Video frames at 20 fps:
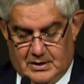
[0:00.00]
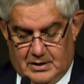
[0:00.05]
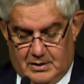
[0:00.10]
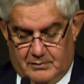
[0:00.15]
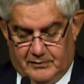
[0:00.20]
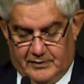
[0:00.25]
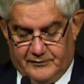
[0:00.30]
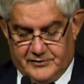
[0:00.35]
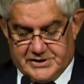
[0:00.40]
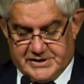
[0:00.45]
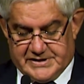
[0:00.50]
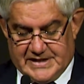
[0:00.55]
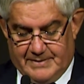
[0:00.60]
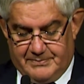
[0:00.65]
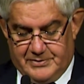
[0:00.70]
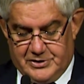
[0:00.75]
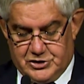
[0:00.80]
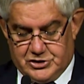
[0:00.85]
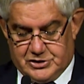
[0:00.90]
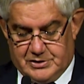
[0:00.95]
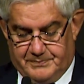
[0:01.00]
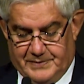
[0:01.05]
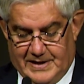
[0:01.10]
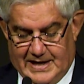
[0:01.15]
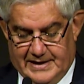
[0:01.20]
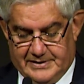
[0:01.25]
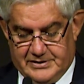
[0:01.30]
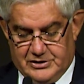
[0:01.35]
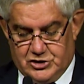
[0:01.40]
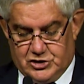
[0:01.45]
We've established a
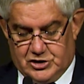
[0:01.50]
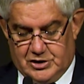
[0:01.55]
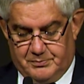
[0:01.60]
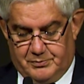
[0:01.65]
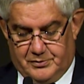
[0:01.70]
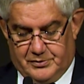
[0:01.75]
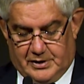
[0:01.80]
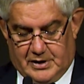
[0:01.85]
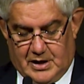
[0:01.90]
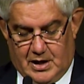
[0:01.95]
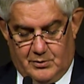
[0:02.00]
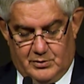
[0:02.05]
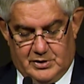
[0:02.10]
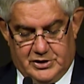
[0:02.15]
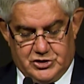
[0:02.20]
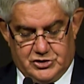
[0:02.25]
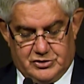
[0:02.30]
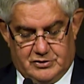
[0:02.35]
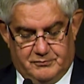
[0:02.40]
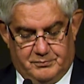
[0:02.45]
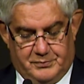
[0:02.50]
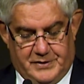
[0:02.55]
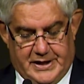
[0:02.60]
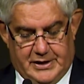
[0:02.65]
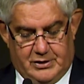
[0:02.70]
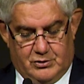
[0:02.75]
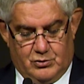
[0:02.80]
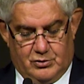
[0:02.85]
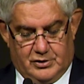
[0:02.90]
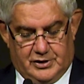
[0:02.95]
partnership with a coalition of
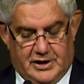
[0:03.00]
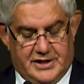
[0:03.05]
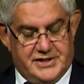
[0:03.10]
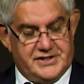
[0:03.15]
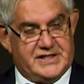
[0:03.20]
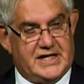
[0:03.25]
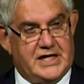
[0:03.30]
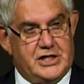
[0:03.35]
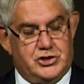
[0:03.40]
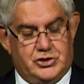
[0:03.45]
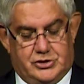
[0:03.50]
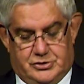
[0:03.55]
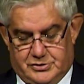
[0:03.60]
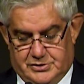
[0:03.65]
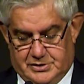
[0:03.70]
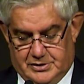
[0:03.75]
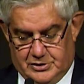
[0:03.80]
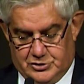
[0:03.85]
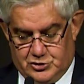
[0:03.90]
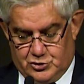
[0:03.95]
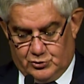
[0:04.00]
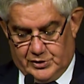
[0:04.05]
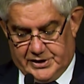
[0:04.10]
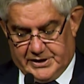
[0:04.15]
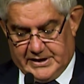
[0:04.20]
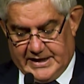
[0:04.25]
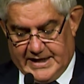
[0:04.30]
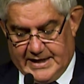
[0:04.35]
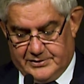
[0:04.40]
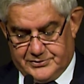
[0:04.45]
peak organisations and a joint
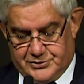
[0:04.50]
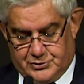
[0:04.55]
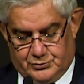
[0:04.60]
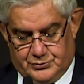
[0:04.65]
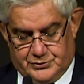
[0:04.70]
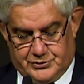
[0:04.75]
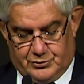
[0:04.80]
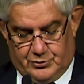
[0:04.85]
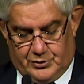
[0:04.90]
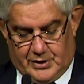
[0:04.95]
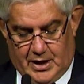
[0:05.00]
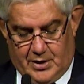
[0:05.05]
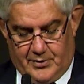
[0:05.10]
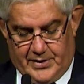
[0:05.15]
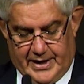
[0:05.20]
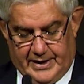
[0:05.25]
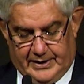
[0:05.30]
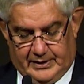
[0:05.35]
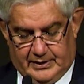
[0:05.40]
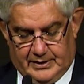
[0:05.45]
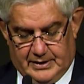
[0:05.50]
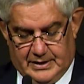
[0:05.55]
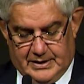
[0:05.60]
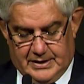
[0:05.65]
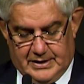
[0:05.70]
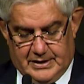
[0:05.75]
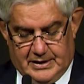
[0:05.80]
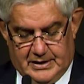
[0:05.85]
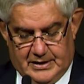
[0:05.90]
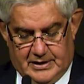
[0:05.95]
council through COAG.
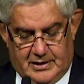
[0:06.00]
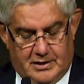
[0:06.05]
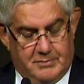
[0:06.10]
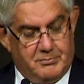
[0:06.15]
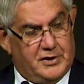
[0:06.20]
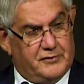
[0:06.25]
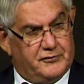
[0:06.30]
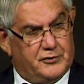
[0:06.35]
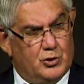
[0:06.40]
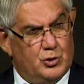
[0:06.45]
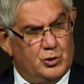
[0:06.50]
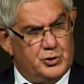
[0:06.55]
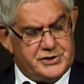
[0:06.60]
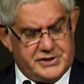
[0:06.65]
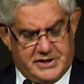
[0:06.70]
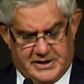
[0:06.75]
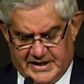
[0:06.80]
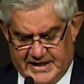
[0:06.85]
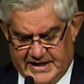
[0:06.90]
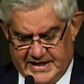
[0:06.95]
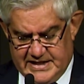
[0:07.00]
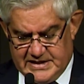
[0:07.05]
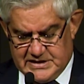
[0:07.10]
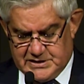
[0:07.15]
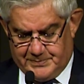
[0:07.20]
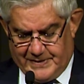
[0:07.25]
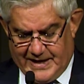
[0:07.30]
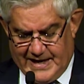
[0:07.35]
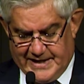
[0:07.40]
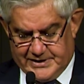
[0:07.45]
But of course, the key is
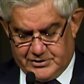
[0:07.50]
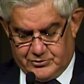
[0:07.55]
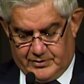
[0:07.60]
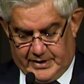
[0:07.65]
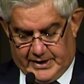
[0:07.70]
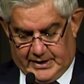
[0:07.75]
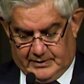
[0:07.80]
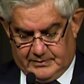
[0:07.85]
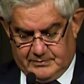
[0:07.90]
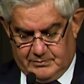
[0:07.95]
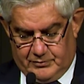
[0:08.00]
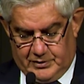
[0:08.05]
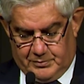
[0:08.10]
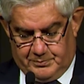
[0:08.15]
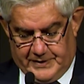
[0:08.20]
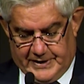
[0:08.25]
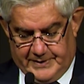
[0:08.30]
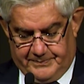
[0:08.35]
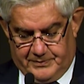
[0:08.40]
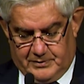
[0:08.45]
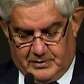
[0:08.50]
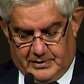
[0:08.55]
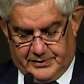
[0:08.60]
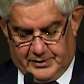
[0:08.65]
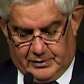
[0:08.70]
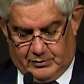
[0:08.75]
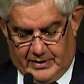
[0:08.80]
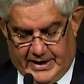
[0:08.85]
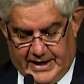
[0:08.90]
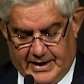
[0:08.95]
partnering with people on the
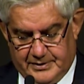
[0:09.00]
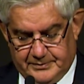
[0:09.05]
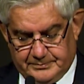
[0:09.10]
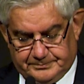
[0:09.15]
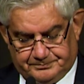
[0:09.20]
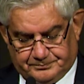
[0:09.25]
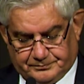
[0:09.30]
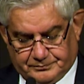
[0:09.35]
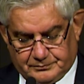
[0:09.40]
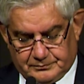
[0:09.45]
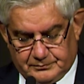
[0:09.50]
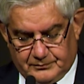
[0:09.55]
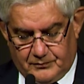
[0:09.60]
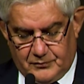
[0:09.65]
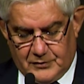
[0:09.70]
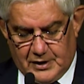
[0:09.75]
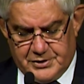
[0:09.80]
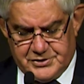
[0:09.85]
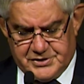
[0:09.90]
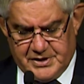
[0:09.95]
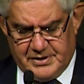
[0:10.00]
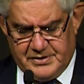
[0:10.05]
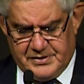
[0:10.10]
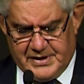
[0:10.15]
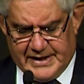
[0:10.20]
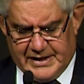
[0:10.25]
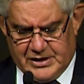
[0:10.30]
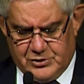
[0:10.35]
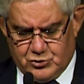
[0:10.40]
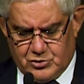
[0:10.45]
ground so that
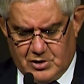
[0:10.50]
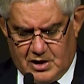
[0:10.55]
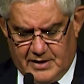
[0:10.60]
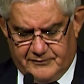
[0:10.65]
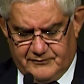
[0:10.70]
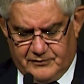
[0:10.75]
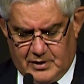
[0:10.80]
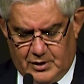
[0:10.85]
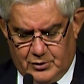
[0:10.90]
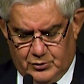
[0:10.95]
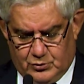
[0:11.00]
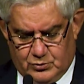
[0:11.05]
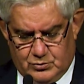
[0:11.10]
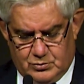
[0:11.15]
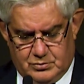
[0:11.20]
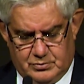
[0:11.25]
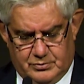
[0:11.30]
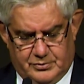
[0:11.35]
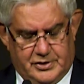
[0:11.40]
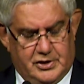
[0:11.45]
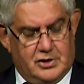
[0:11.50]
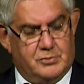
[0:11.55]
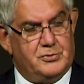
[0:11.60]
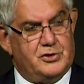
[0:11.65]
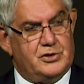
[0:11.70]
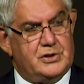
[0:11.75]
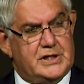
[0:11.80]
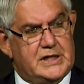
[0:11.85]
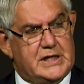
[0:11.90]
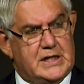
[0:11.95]
they can drive local,
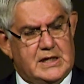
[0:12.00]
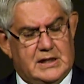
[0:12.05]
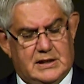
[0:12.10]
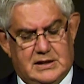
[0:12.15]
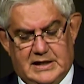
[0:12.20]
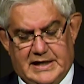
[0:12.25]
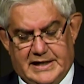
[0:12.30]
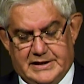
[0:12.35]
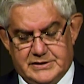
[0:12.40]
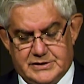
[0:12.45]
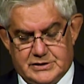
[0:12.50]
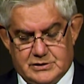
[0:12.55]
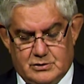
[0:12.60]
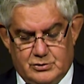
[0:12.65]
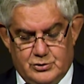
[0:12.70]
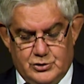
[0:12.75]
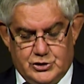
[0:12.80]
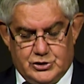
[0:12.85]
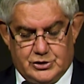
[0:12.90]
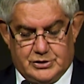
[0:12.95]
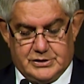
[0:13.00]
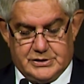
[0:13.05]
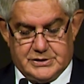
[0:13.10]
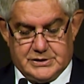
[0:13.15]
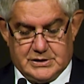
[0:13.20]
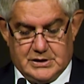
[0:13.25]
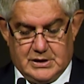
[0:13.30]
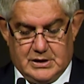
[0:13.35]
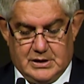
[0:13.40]
community-led solutions.